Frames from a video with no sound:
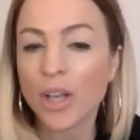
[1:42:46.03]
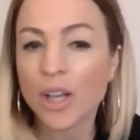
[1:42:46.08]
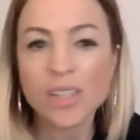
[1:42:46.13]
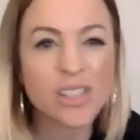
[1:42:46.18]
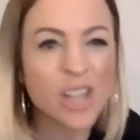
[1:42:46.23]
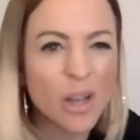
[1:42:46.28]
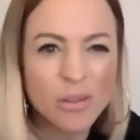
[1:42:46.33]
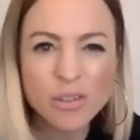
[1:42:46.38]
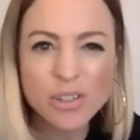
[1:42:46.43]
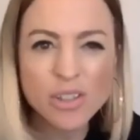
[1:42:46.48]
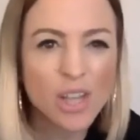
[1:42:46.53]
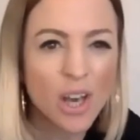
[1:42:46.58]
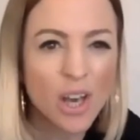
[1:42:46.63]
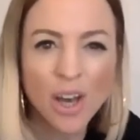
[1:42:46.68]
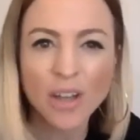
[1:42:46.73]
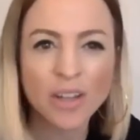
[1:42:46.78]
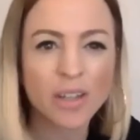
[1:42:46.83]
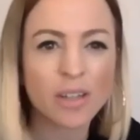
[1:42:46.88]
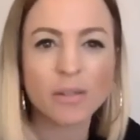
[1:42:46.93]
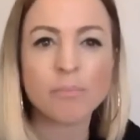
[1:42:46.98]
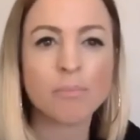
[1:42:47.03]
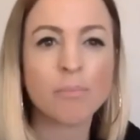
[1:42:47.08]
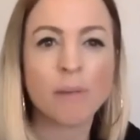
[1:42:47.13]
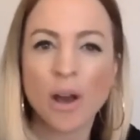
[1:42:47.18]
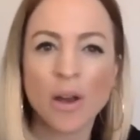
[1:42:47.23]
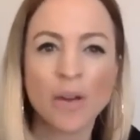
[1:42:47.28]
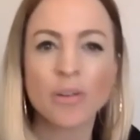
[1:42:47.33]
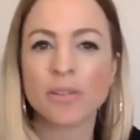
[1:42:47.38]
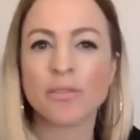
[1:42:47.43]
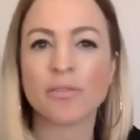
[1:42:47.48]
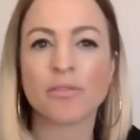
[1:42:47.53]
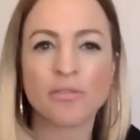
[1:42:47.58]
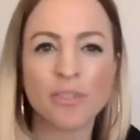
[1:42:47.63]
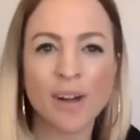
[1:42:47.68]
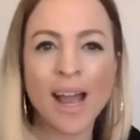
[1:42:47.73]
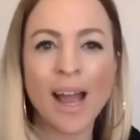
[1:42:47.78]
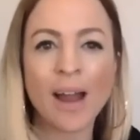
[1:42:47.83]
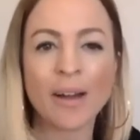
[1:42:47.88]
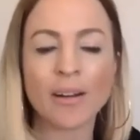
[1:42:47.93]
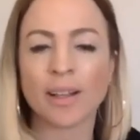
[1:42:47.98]
don't turn and moan and
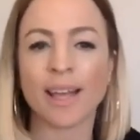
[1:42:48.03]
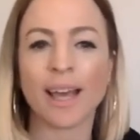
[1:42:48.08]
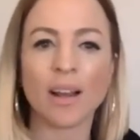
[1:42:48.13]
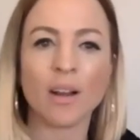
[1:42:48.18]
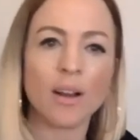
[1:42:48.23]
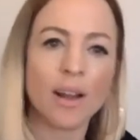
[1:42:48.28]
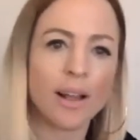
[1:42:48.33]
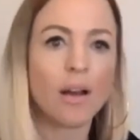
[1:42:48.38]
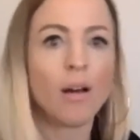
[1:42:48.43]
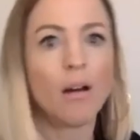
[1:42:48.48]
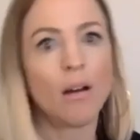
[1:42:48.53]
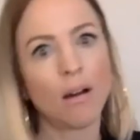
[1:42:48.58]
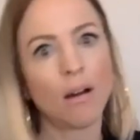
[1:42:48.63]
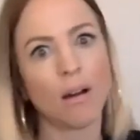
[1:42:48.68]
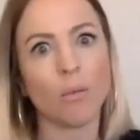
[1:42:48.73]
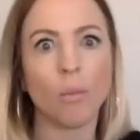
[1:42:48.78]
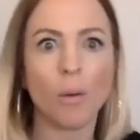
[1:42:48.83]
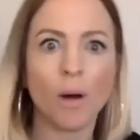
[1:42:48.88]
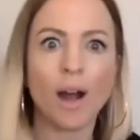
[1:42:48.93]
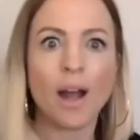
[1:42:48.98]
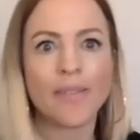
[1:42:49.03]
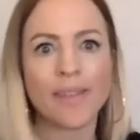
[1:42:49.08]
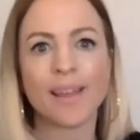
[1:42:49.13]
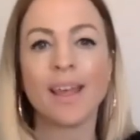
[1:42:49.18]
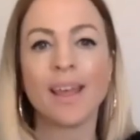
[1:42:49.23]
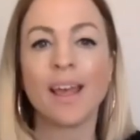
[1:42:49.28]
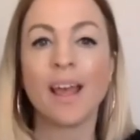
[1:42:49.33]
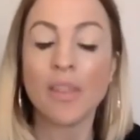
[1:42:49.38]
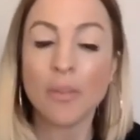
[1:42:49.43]
frown and get all like, oh, why are they?